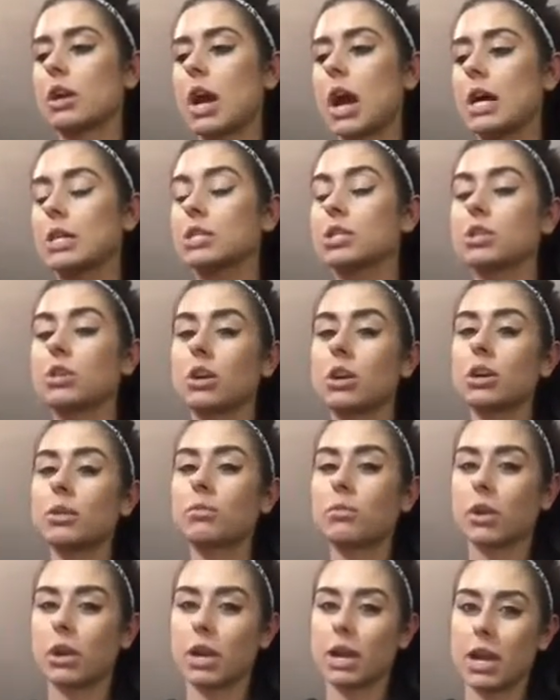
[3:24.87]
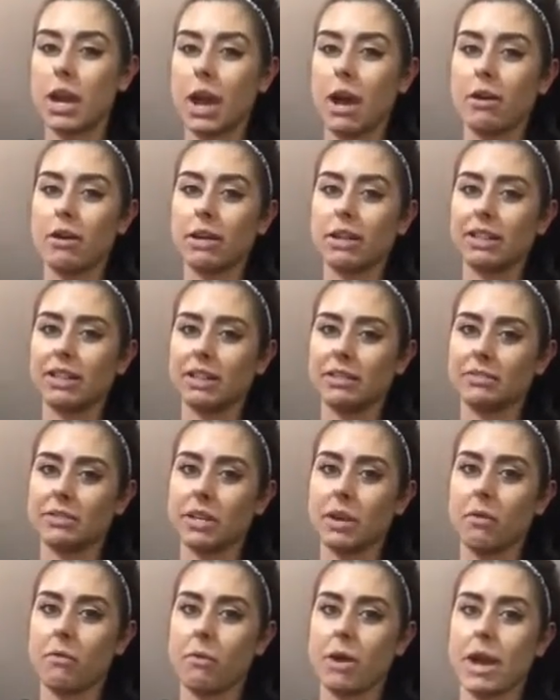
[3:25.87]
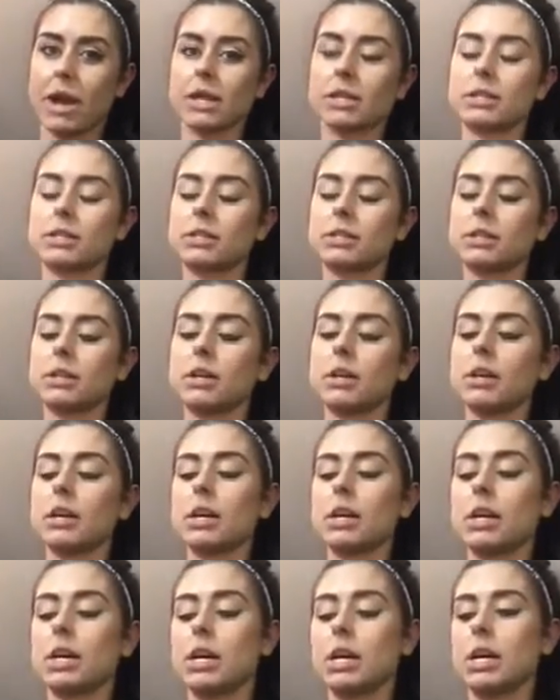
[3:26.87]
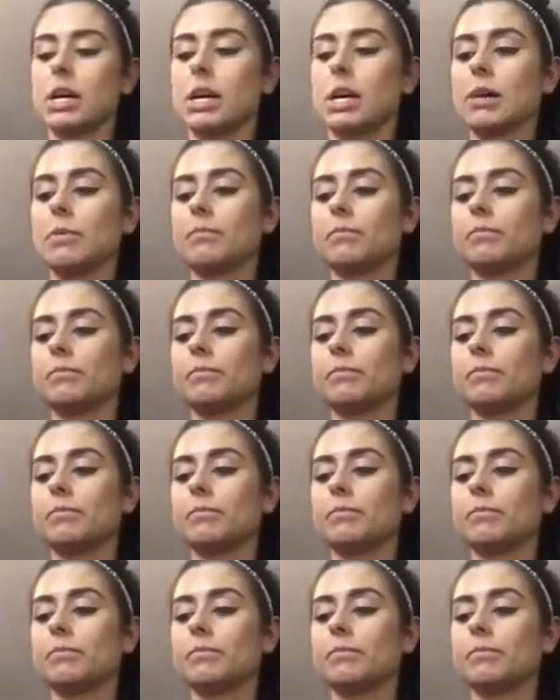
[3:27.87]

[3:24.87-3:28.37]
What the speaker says: I started working out and lifting weights. I